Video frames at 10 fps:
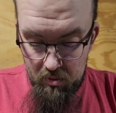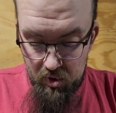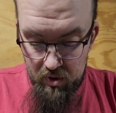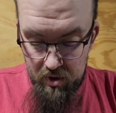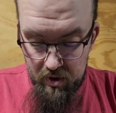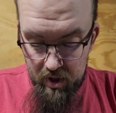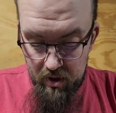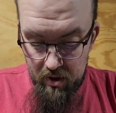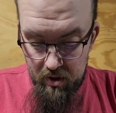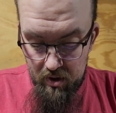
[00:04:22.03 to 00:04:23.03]
Pull the
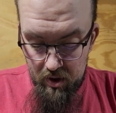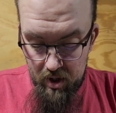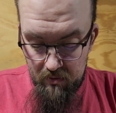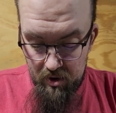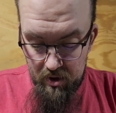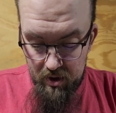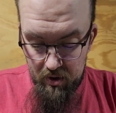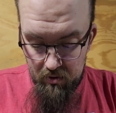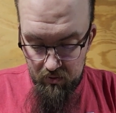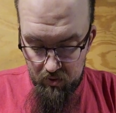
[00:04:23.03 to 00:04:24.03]
trigger, the hammer doesn't
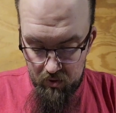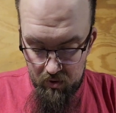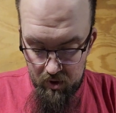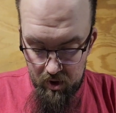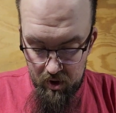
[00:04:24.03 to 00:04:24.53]
go forward.